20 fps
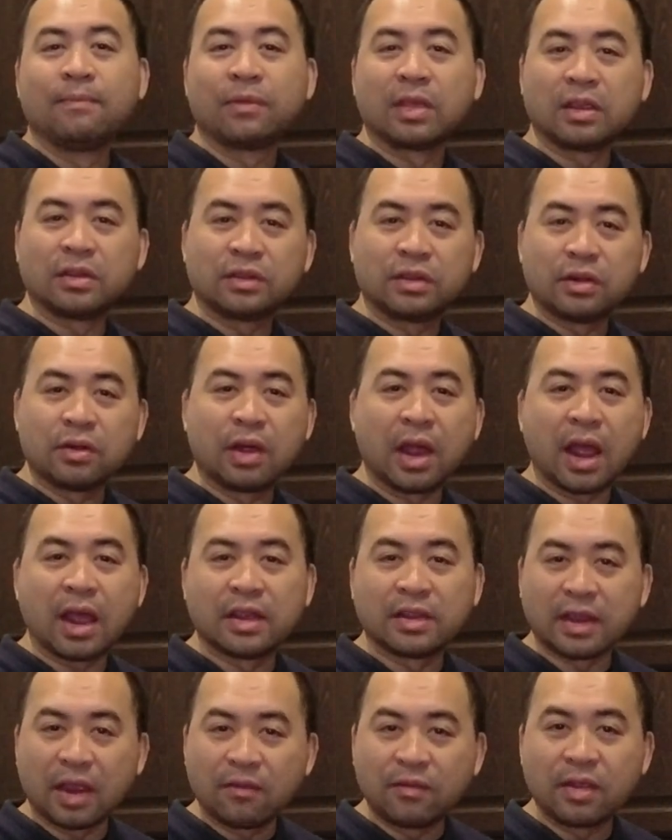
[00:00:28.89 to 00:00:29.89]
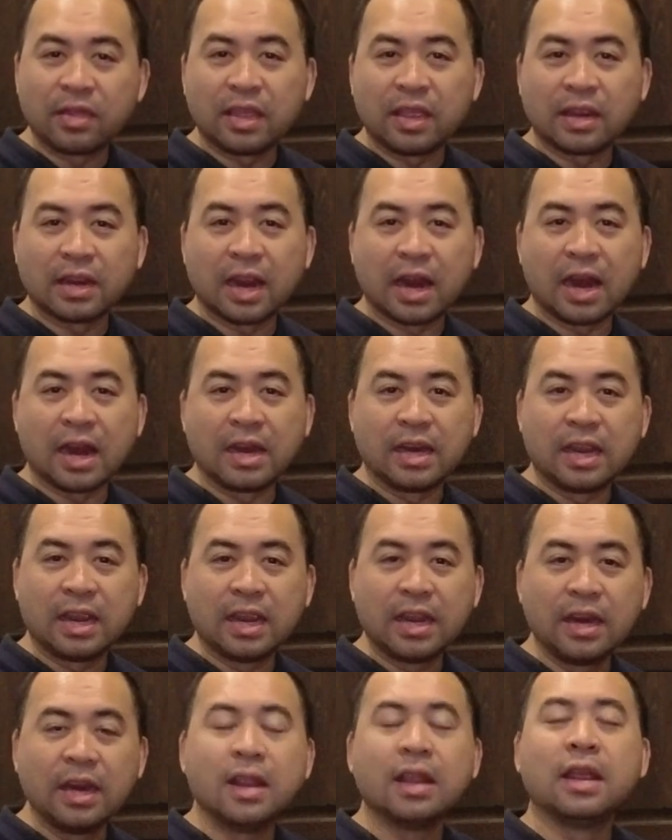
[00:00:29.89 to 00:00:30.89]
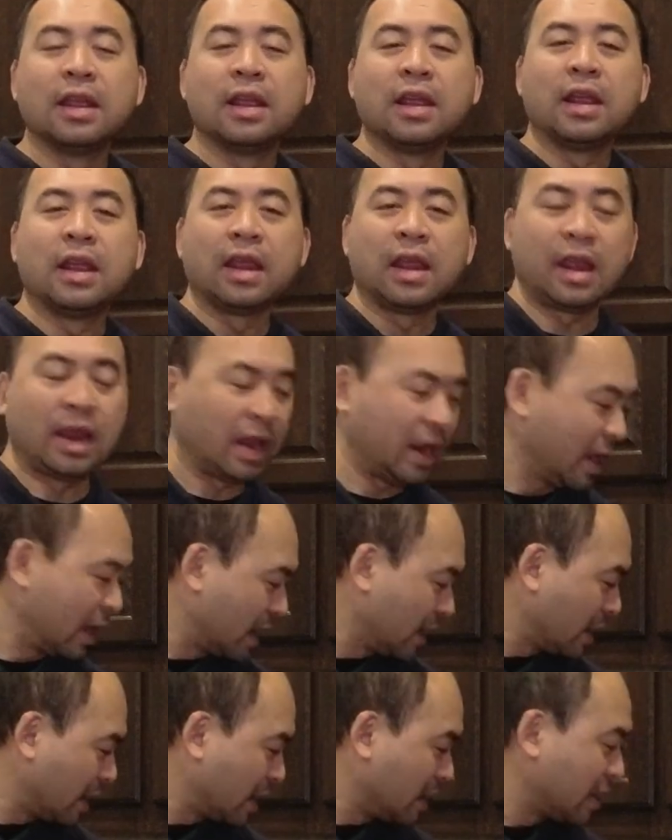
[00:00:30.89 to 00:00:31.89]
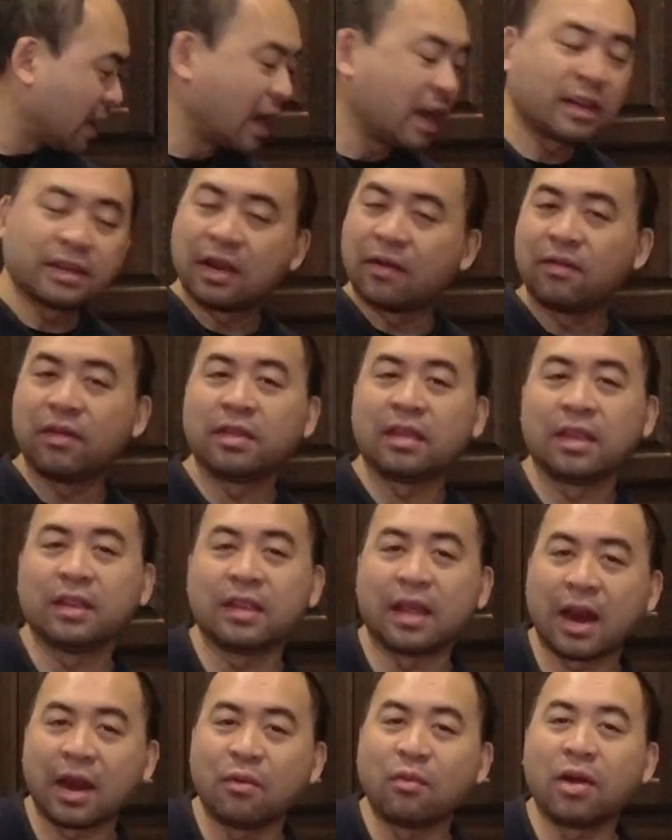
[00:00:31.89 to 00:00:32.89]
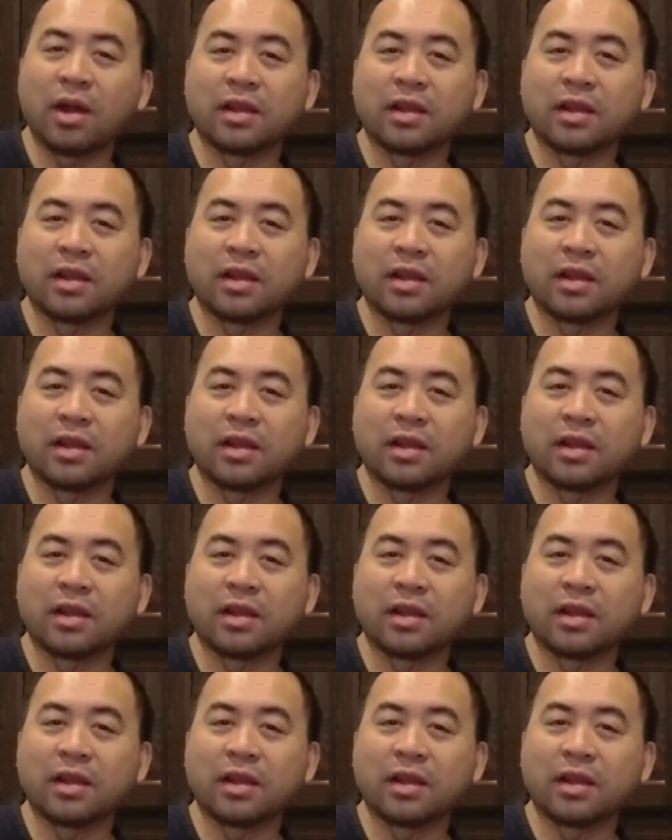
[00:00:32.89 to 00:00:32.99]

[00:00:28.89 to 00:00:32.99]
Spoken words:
It still has everything that I need and it does everything that I